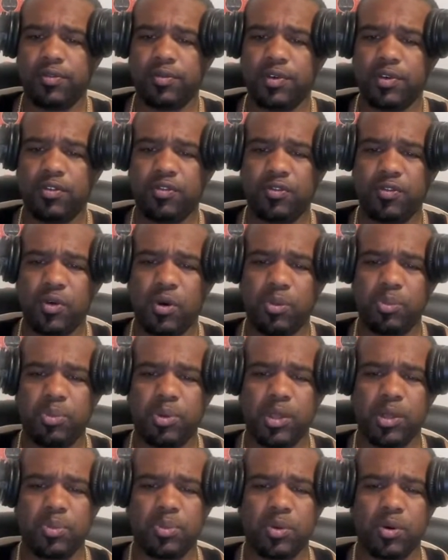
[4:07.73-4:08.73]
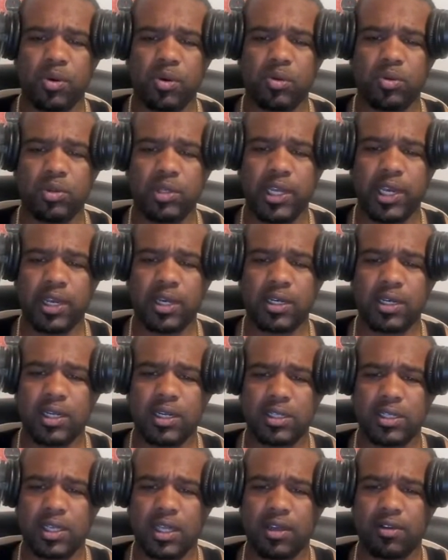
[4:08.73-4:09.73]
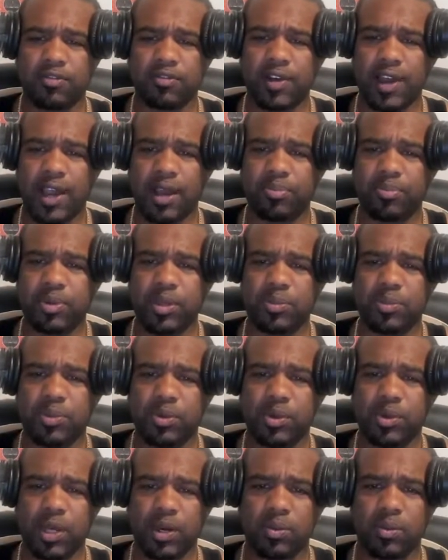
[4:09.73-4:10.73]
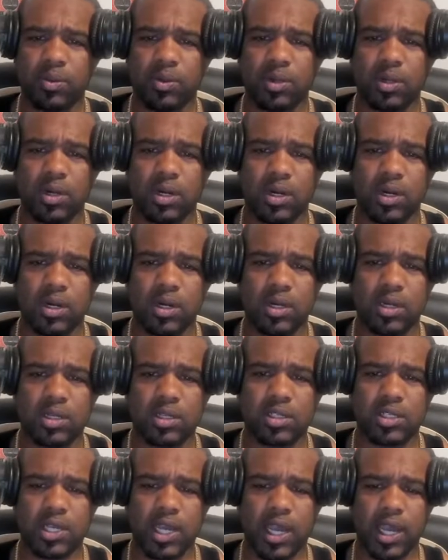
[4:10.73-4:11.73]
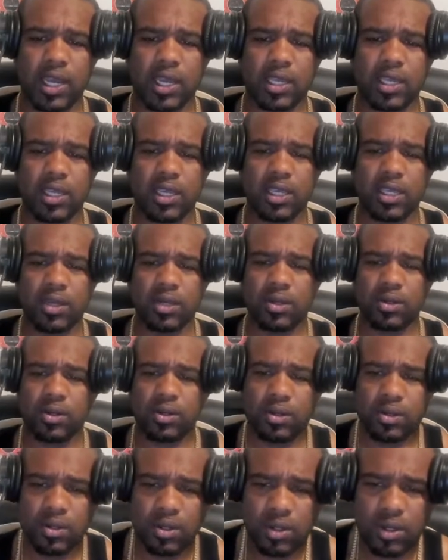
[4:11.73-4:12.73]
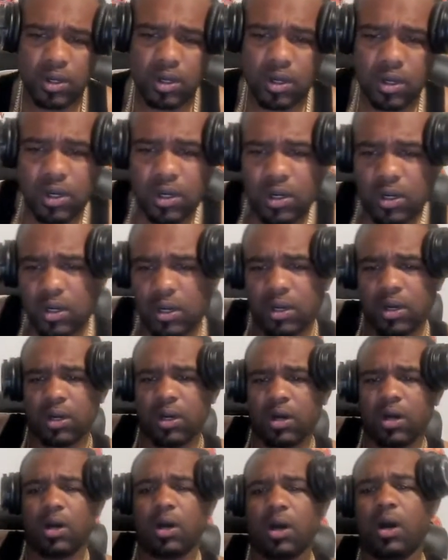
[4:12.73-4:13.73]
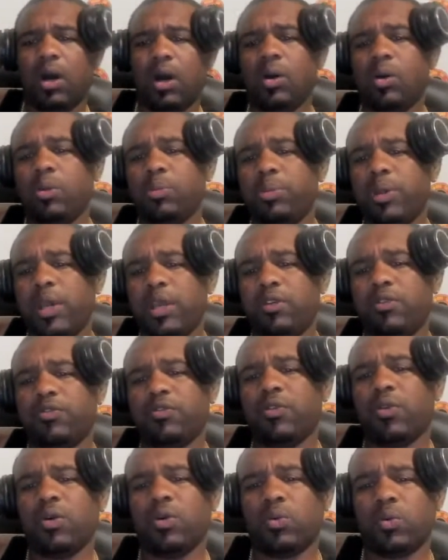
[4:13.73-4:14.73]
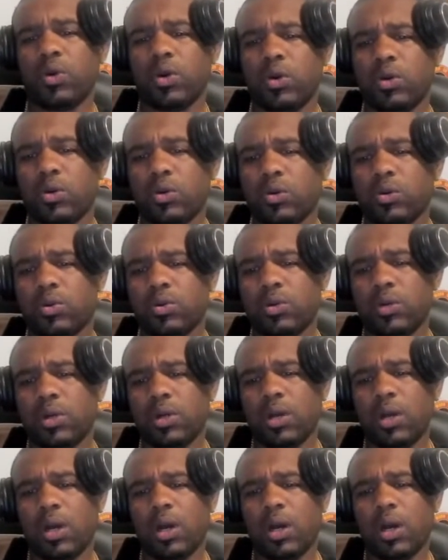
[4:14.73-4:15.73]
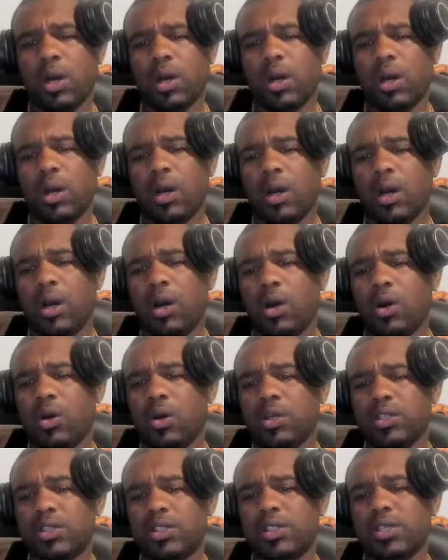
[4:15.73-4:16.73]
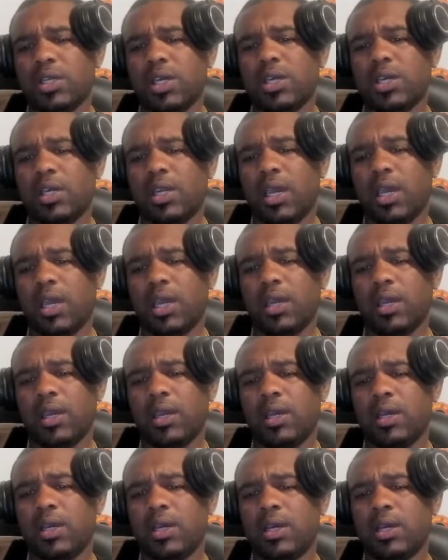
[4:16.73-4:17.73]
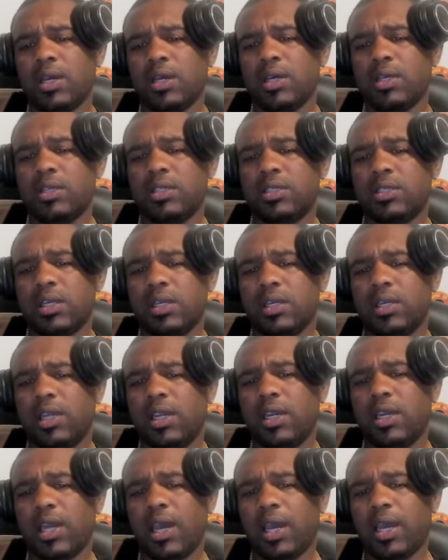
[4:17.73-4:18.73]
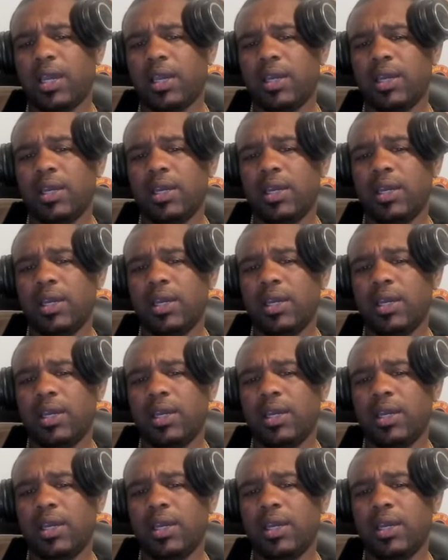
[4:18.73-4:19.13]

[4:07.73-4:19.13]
the 4 people, now that they're saying 5 people that were shot, killed on Batesford Road on Sunday night,